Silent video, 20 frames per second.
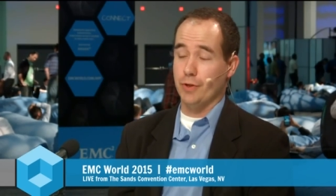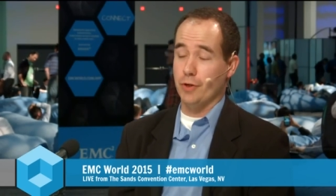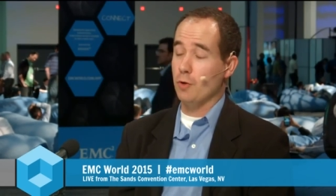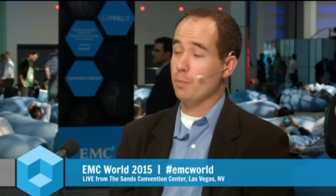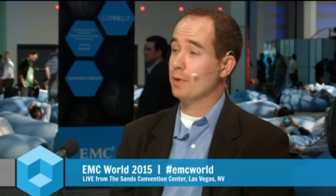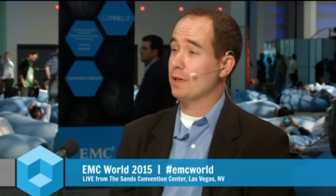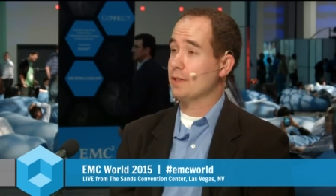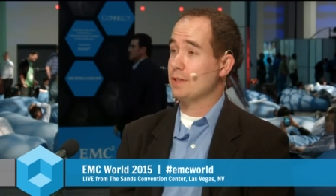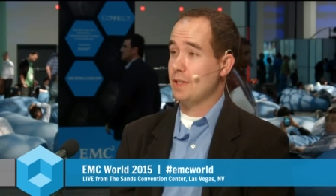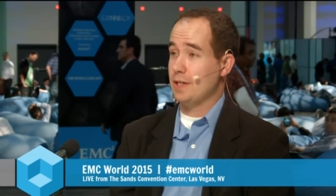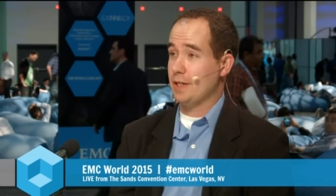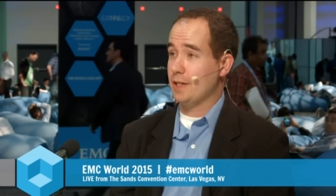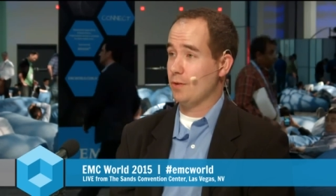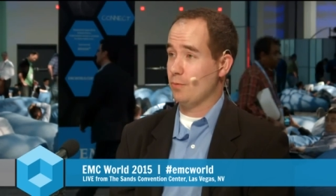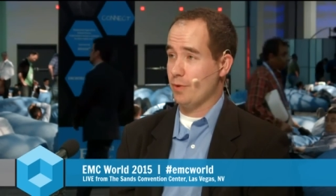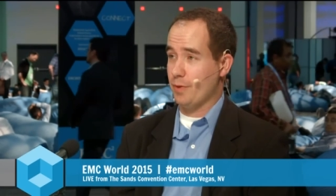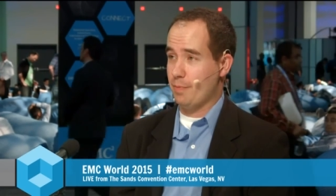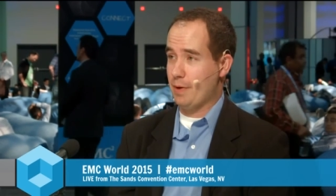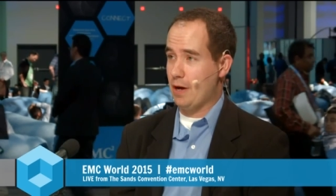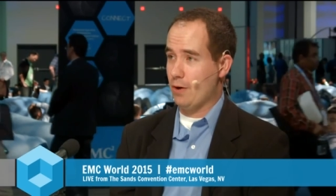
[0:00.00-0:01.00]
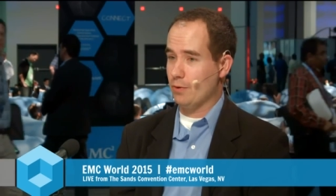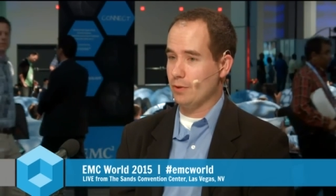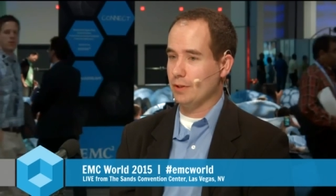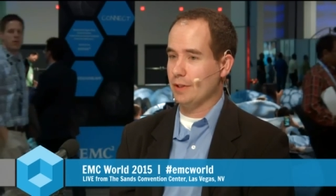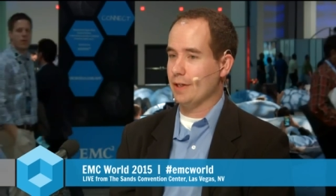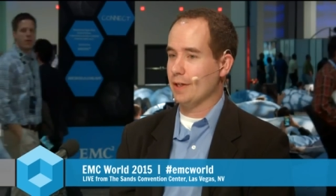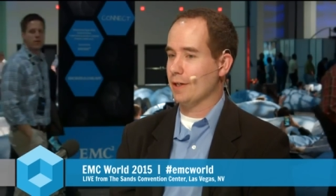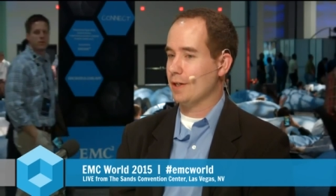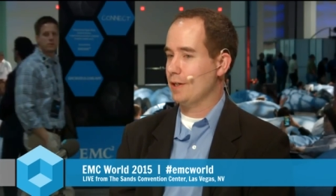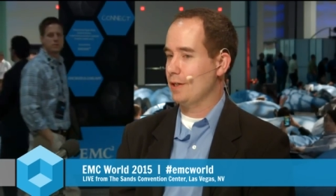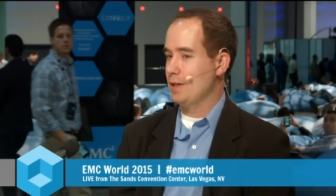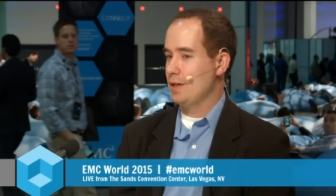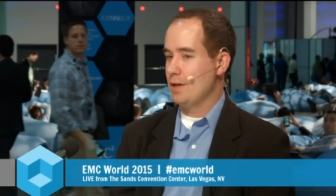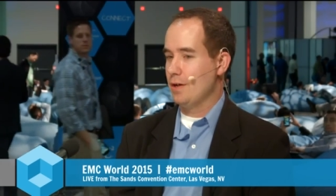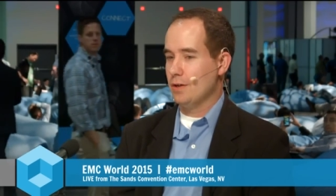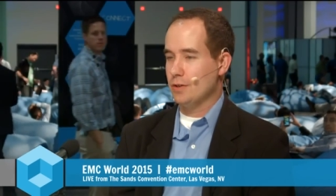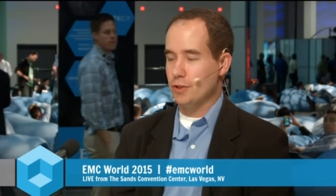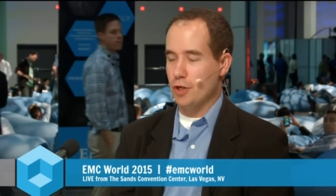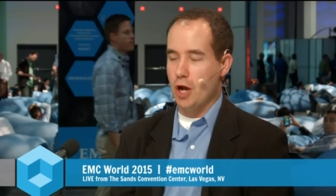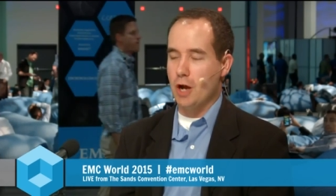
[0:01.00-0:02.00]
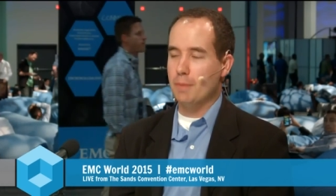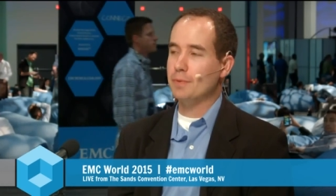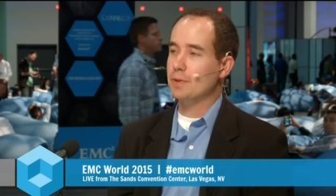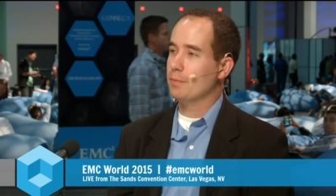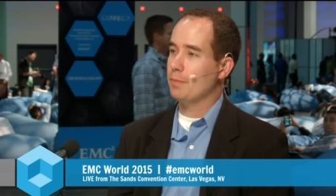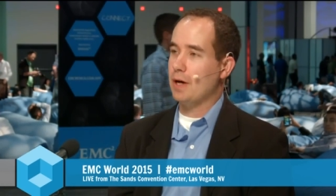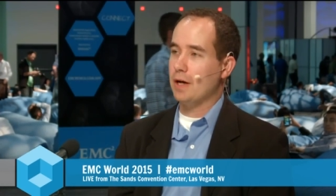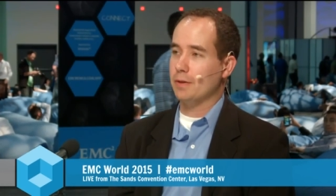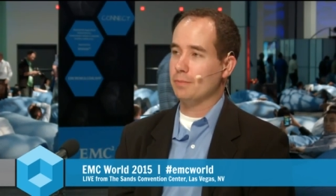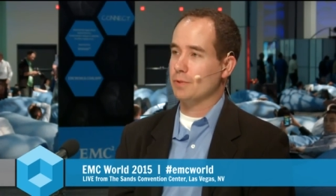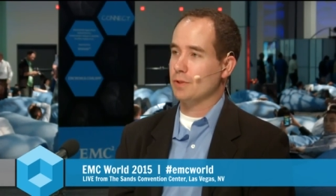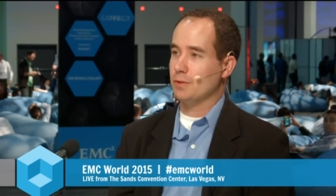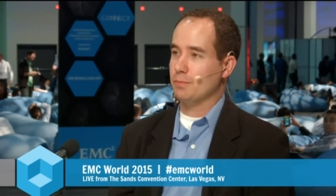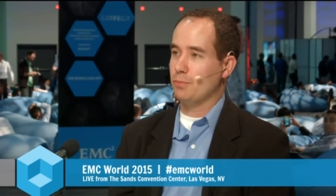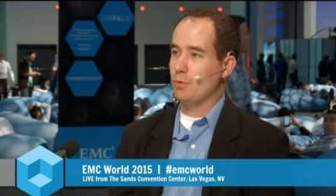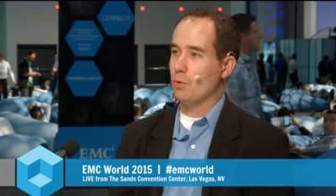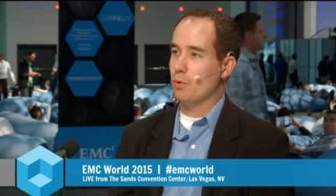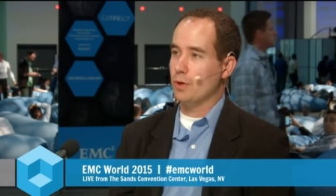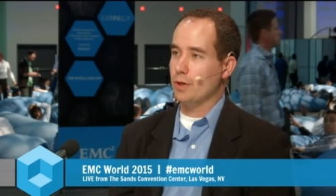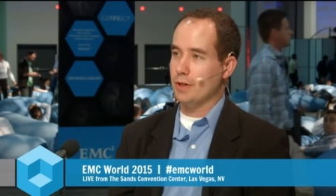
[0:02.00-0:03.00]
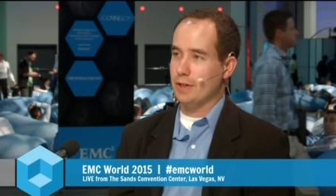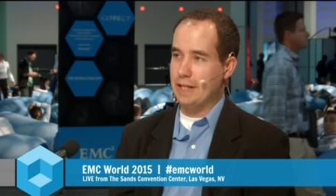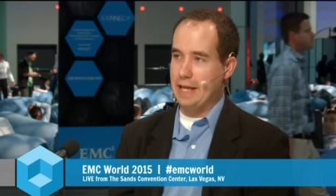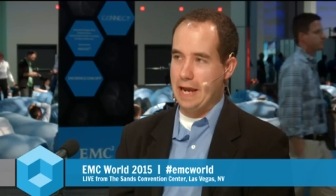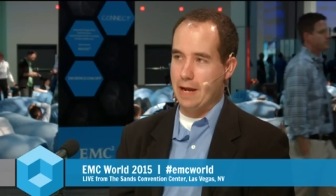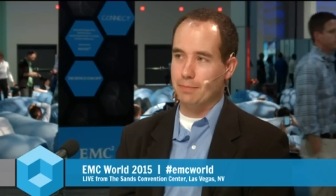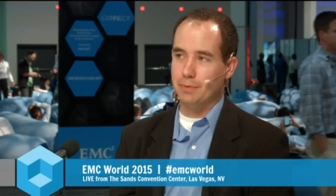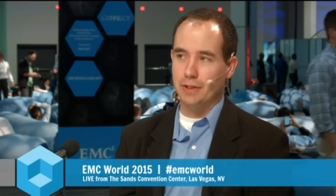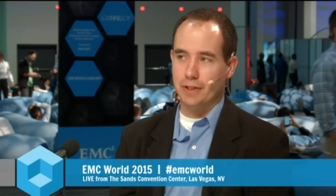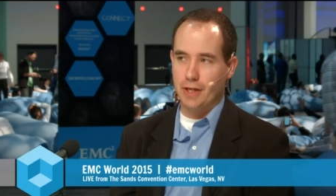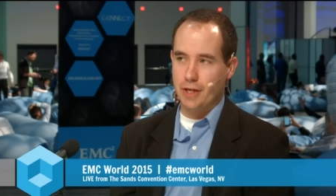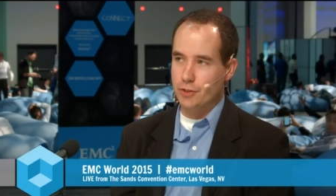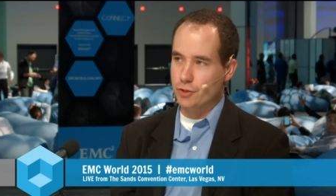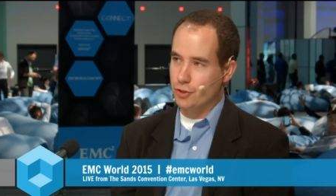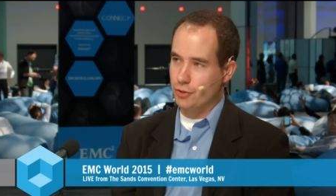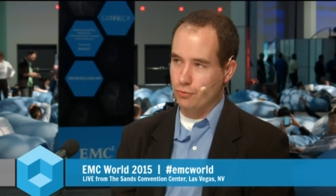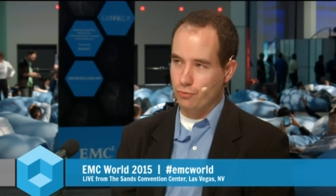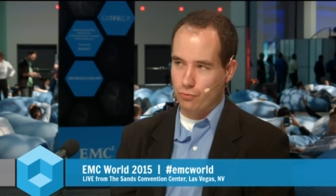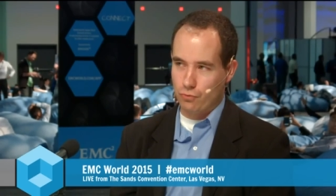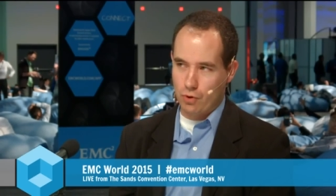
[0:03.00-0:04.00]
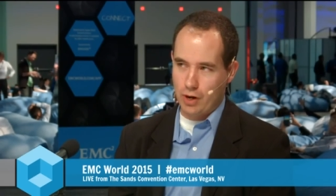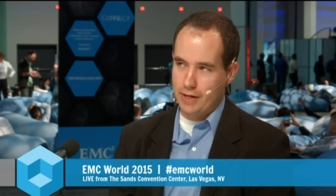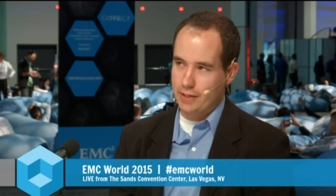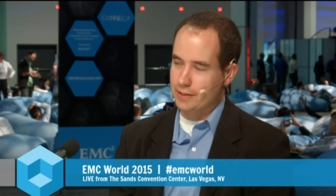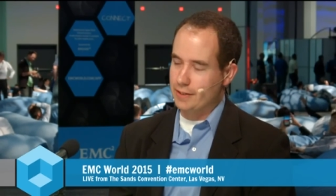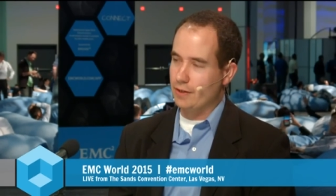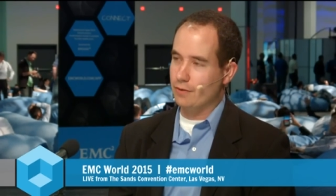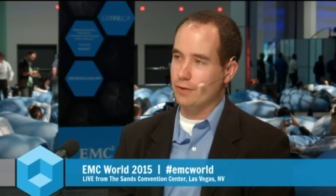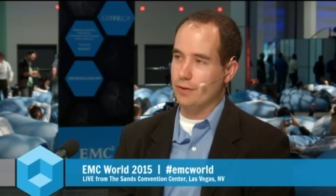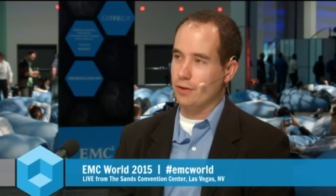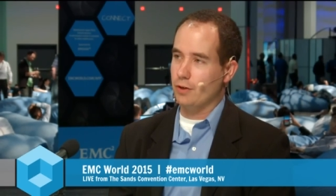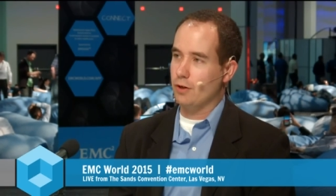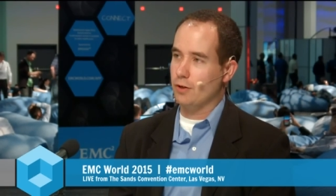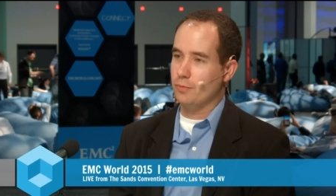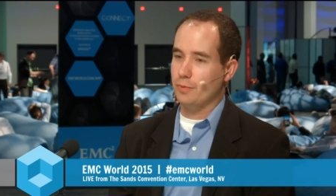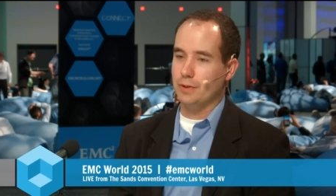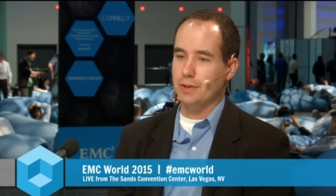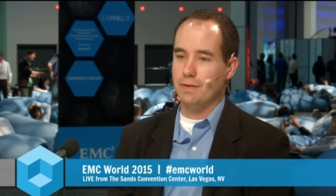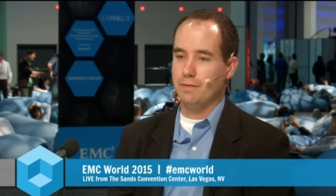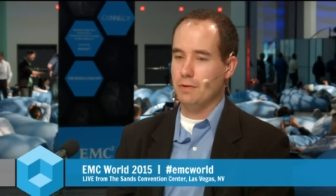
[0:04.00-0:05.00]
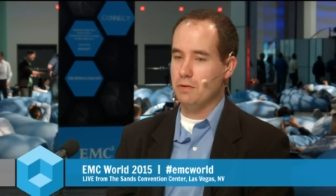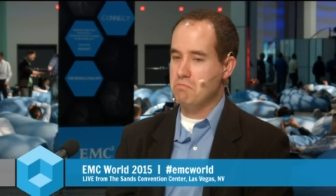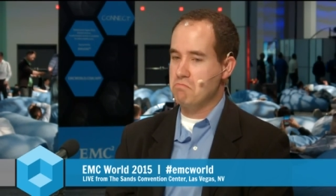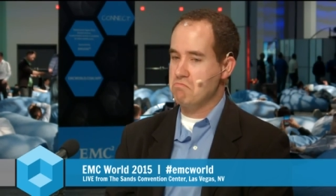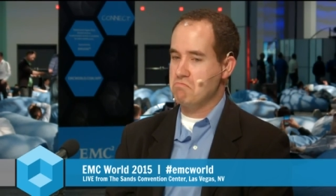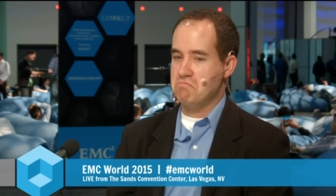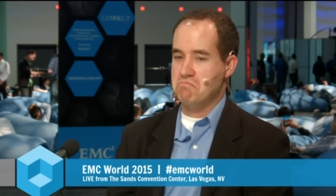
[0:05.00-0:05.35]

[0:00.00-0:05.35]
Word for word: We open a ticket with PowerLink. Top to bottom support, the application right down to the hardware level,